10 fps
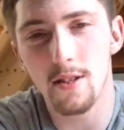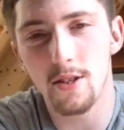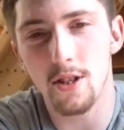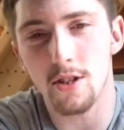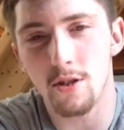
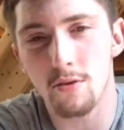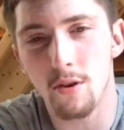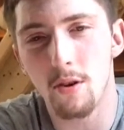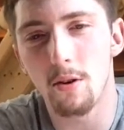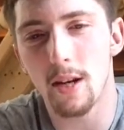just
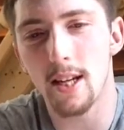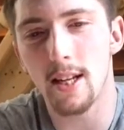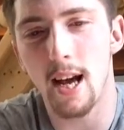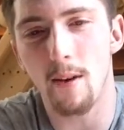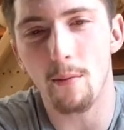stroke it
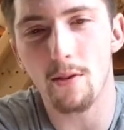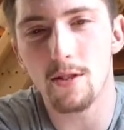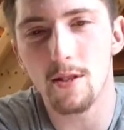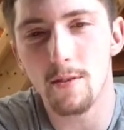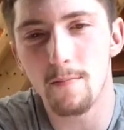downwards.